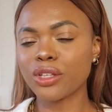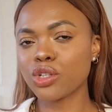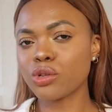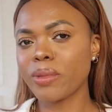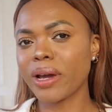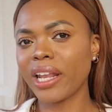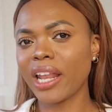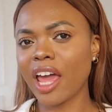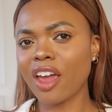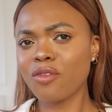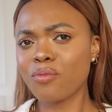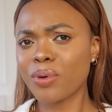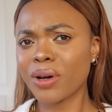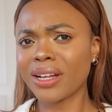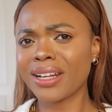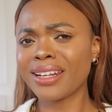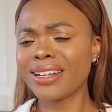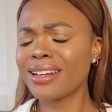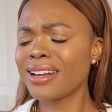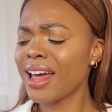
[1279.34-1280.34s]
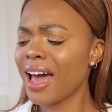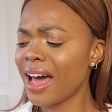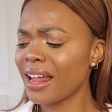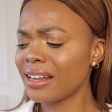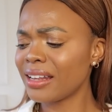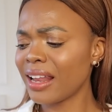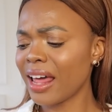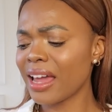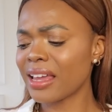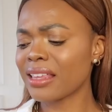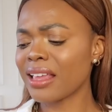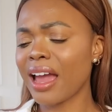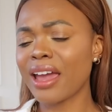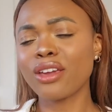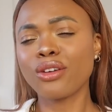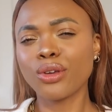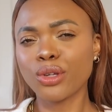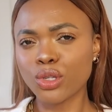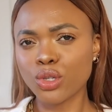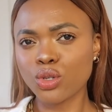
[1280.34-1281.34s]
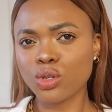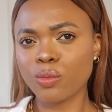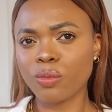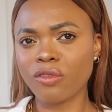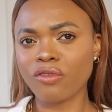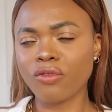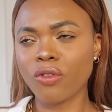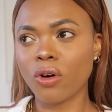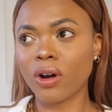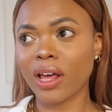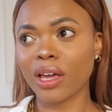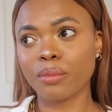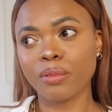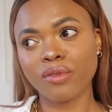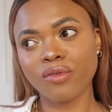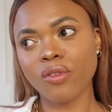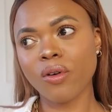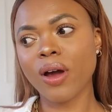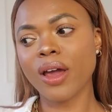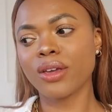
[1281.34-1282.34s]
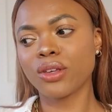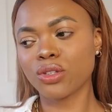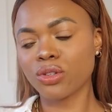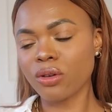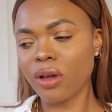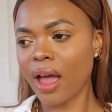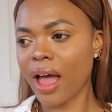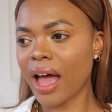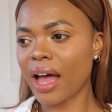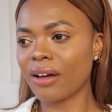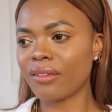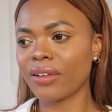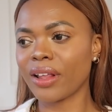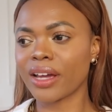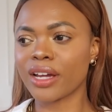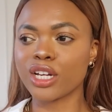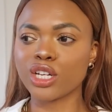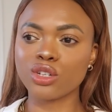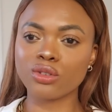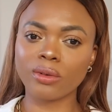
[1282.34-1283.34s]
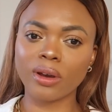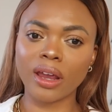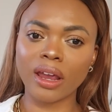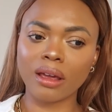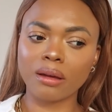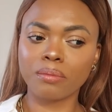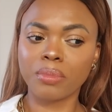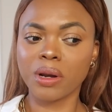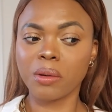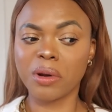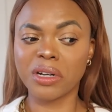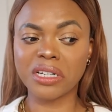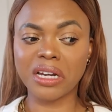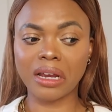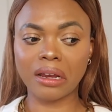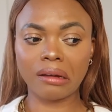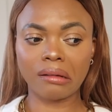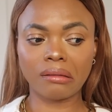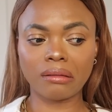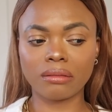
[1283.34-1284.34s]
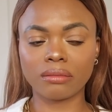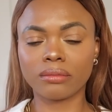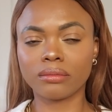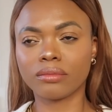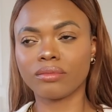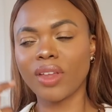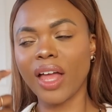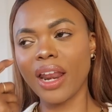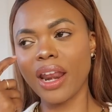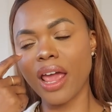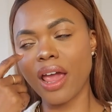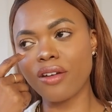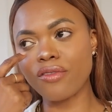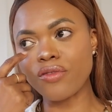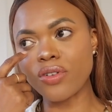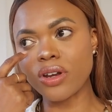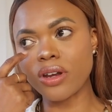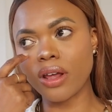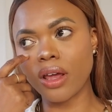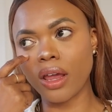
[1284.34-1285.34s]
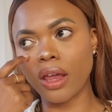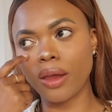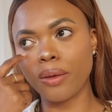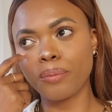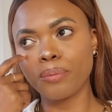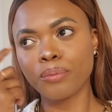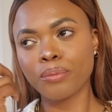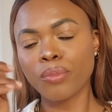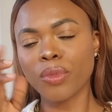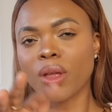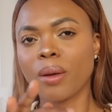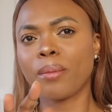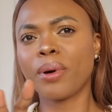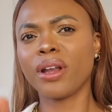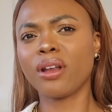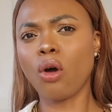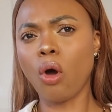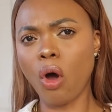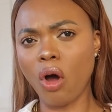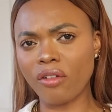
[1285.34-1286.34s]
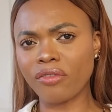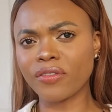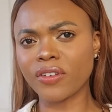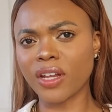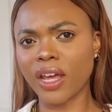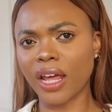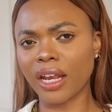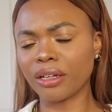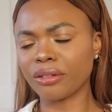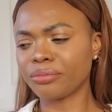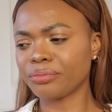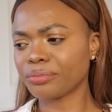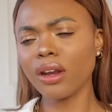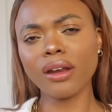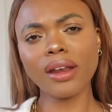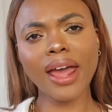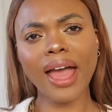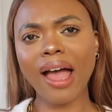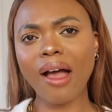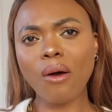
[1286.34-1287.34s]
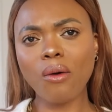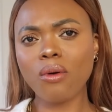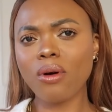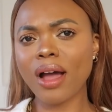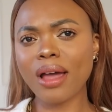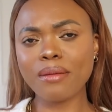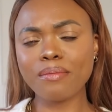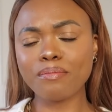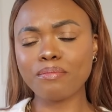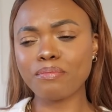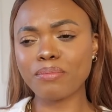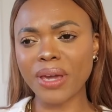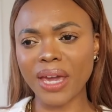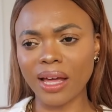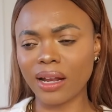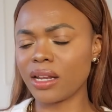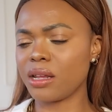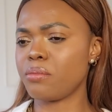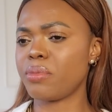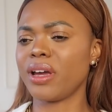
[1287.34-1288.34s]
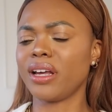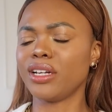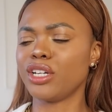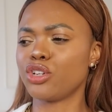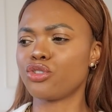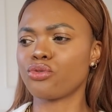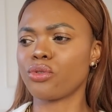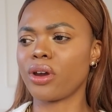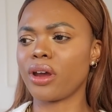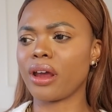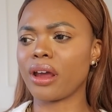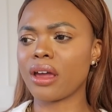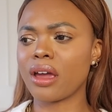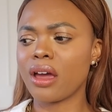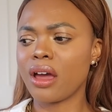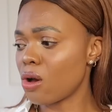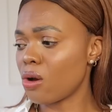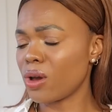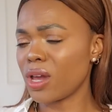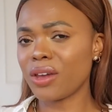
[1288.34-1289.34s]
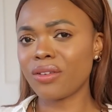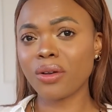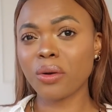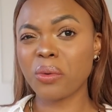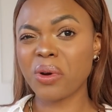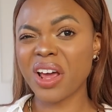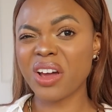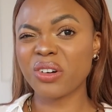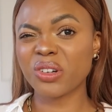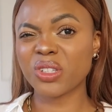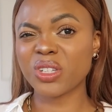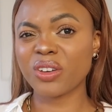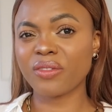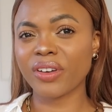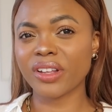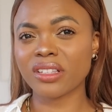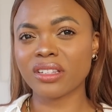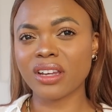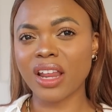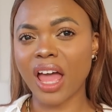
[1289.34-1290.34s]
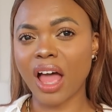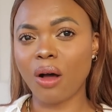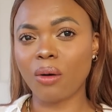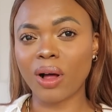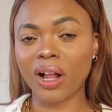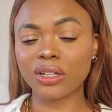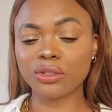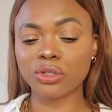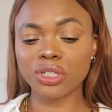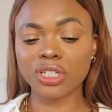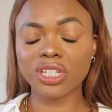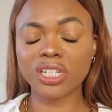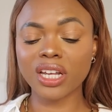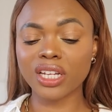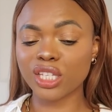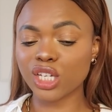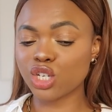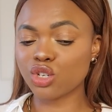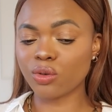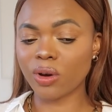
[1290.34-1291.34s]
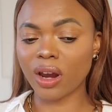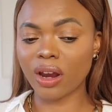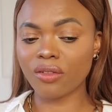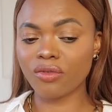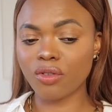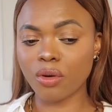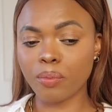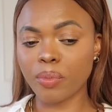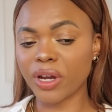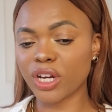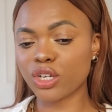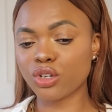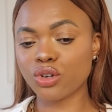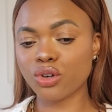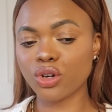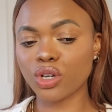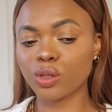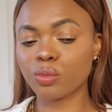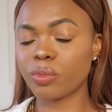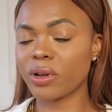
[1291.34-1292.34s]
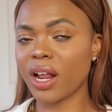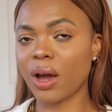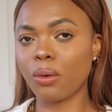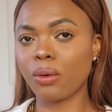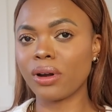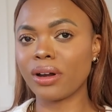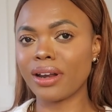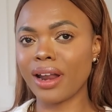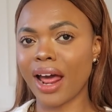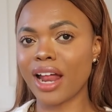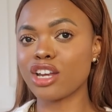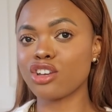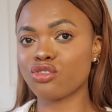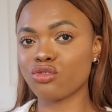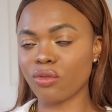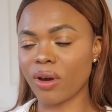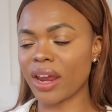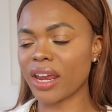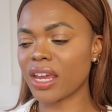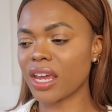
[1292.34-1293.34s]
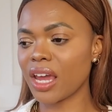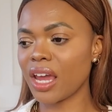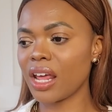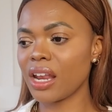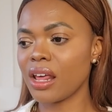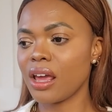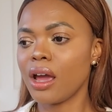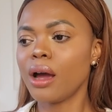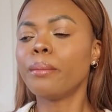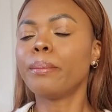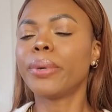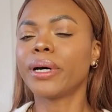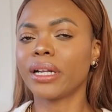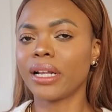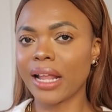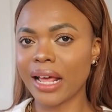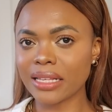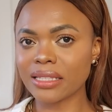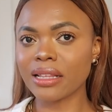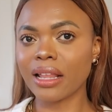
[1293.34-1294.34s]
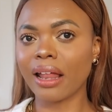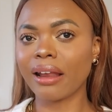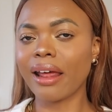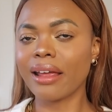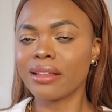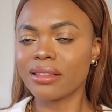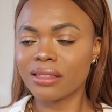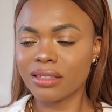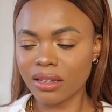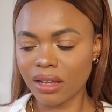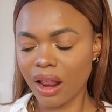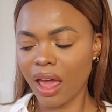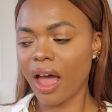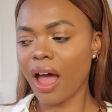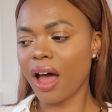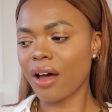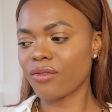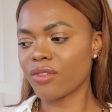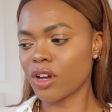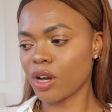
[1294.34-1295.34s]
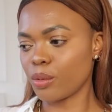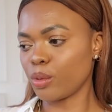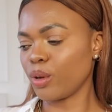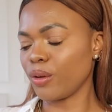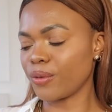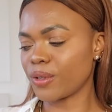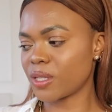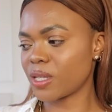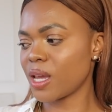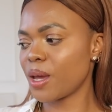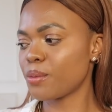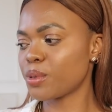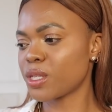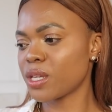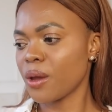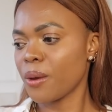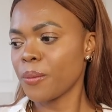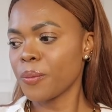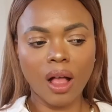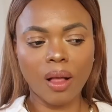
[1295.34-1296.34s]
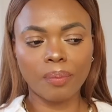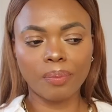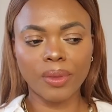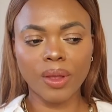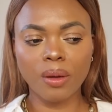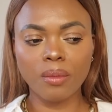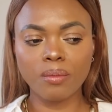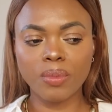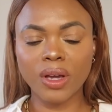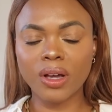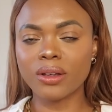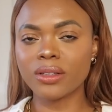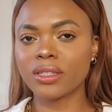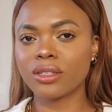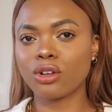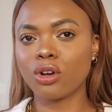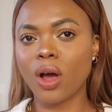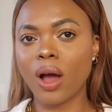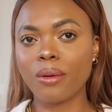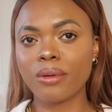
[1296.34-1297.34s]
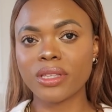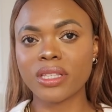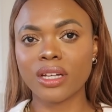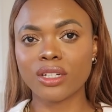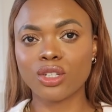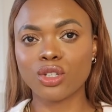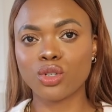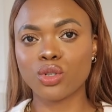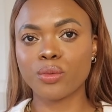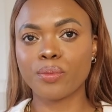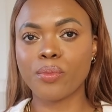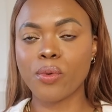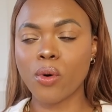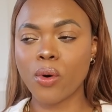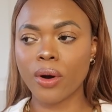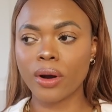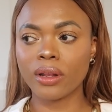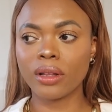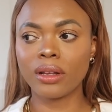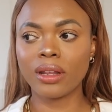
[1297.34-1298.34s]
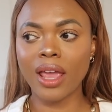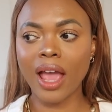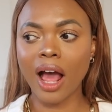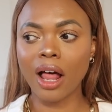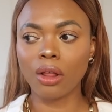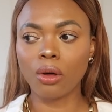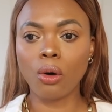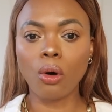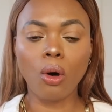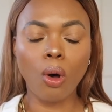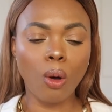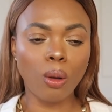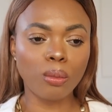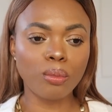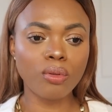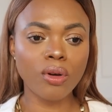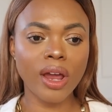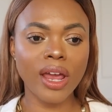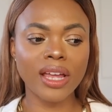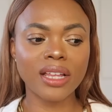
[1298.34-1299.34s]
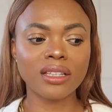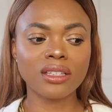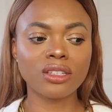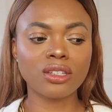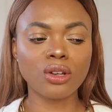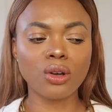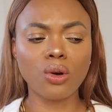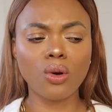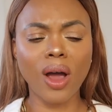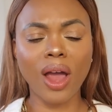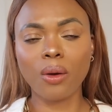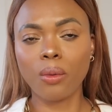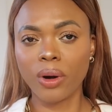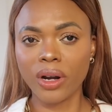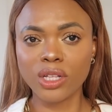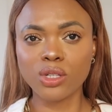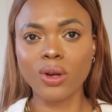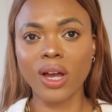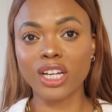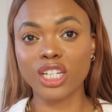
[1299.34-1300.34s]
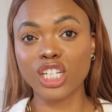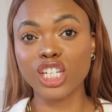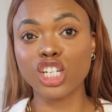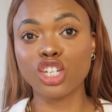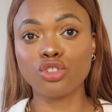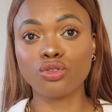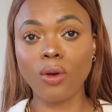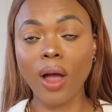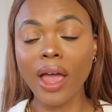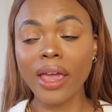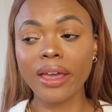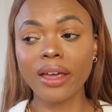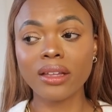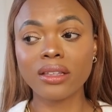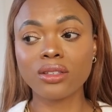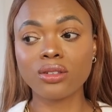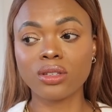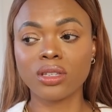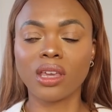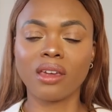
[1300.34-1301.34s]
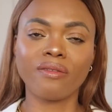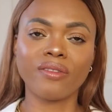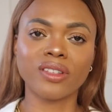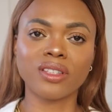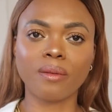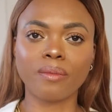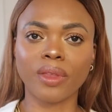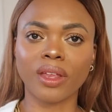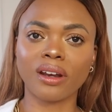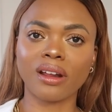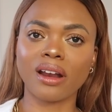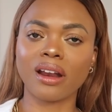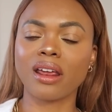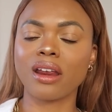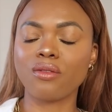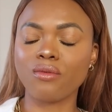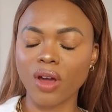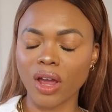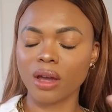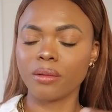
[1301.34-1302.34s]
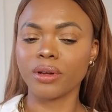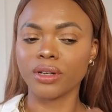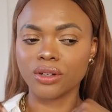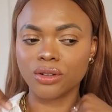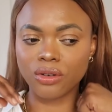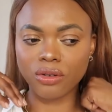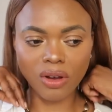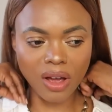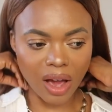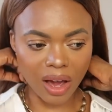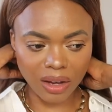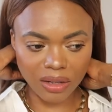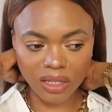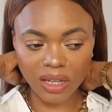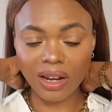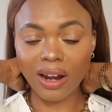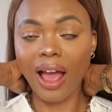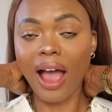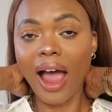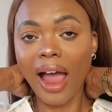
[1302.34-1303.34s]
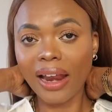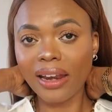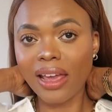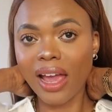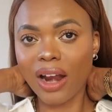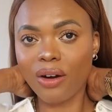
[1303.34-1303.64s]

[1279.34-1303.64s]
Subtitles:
my life, but not like I used to do before. Like before, I used to have like a drink pretty much like not every day, but often. Now I barely drink. So even when I go to events now, I'll just take the drink for pictures, but I will not drink it. But last night I did have a couple of sips, because you know, I was there to support the alcohol brand, so I wanted to actually try it to see if it's something that I can recommend to you guys. And I highly